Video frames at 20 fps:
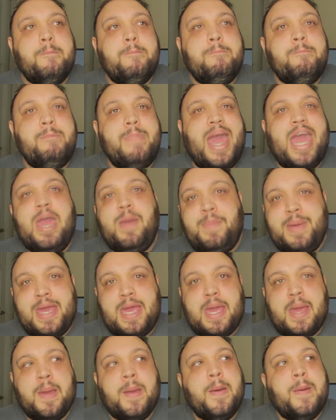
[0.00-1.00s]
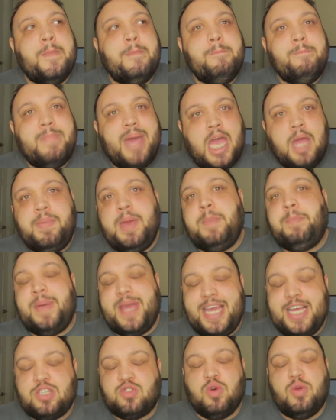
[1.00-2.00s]
maybe, maybe
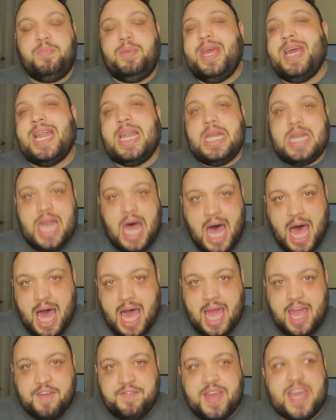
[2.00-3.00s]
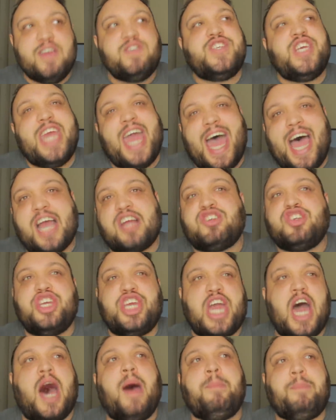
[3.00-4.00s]
Peach would be alive if she
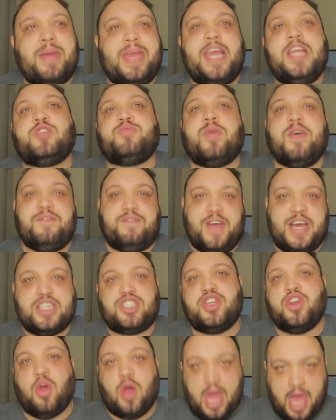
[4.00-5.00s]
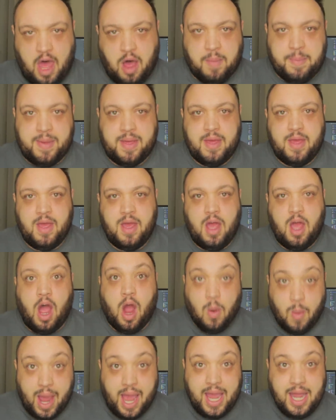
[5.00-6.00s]
actually got Peach professional help,
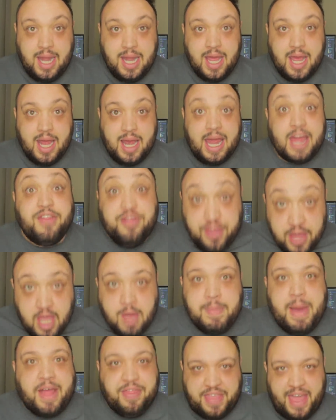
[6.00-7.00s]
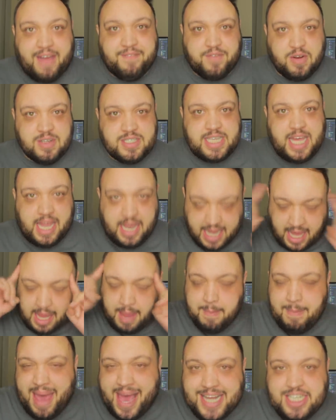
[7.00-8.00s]
all right? Like think about that for a second.
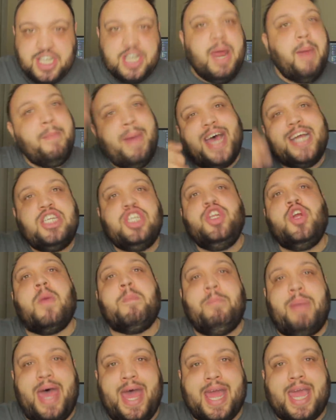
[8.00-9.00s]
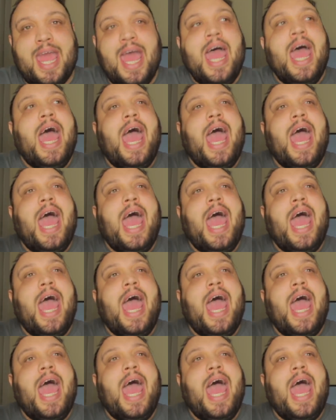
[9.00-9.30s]
Like imagine, imagine you're Beck